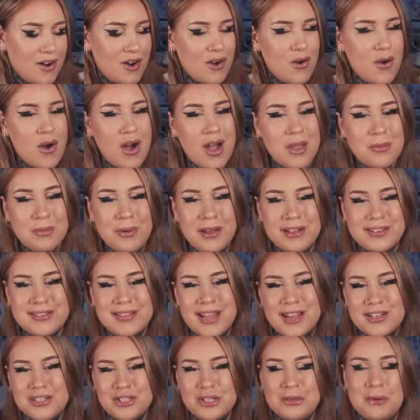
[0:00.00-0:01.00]
Oh, I bet
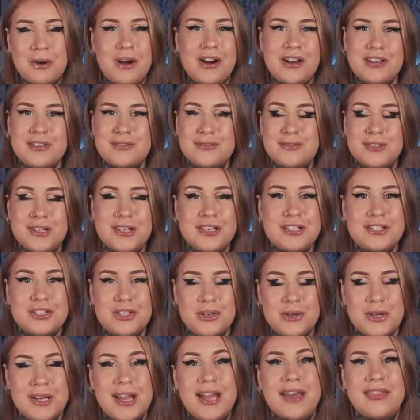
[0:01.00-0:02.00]
tattoo artists really
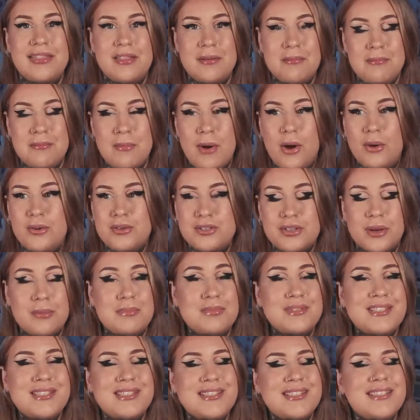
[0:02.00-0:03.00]
do get the most
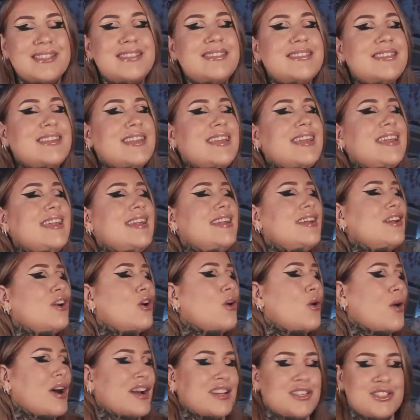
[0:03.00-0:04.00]
obscene
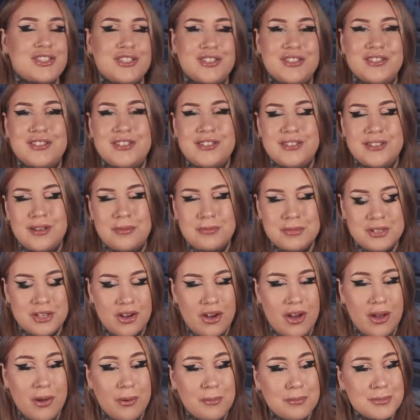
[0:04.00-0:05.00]
questions
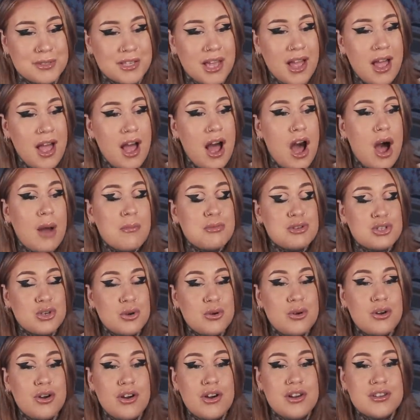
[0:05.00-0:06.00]
sometimes. I'm
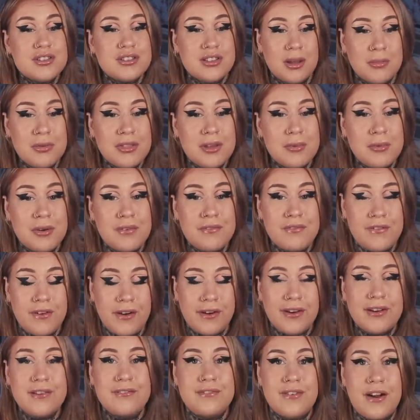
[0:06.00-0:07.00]
sure some of them are
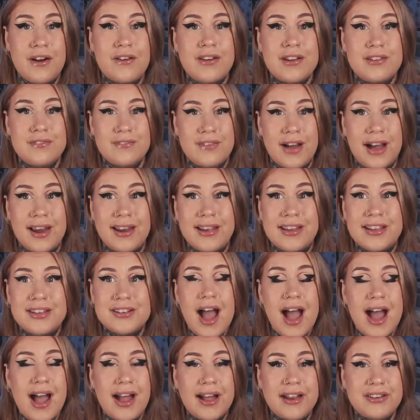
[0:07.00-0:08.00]
very, very
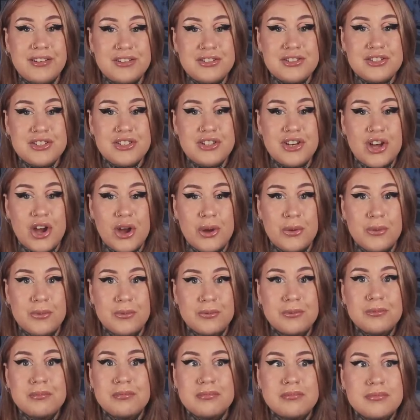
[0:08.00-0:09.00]
valid and, you know,
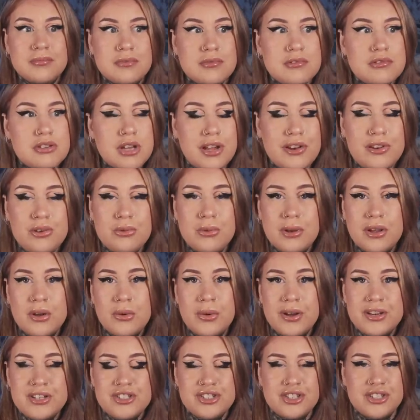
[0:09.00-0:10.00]
genuine
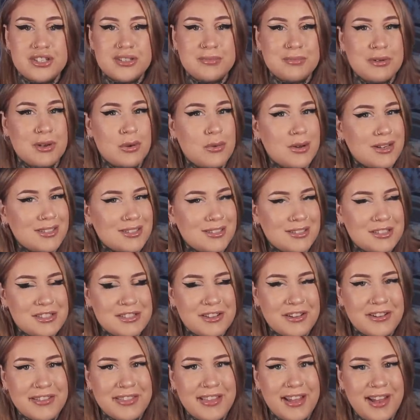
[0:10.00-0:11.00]
questions, but
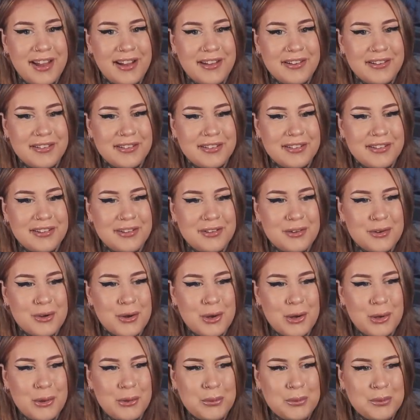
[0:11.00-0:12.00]
questions like that, you
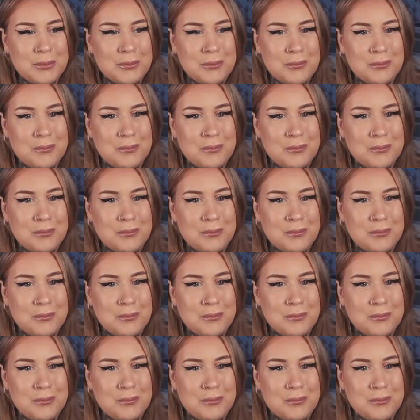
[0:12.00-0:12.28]
know.